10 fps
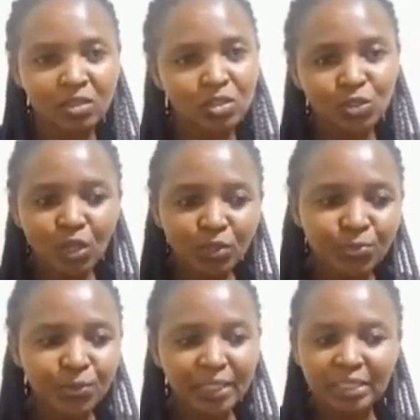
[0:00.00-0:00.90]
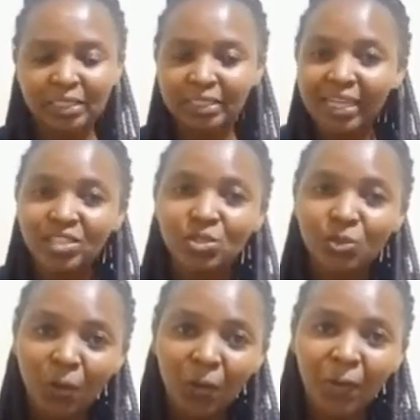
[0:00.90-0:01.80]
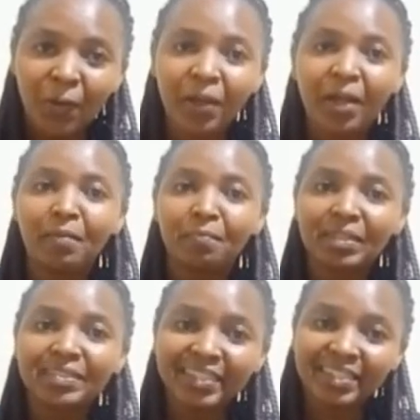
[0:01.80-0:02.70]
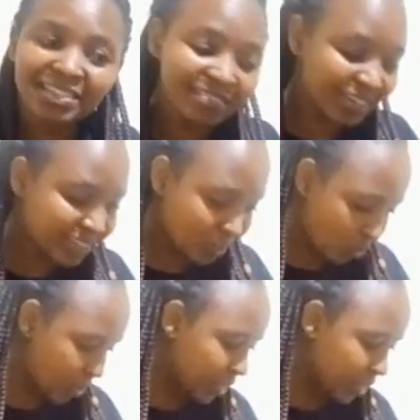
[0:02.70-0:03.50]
don't wait. Just go purchase right away.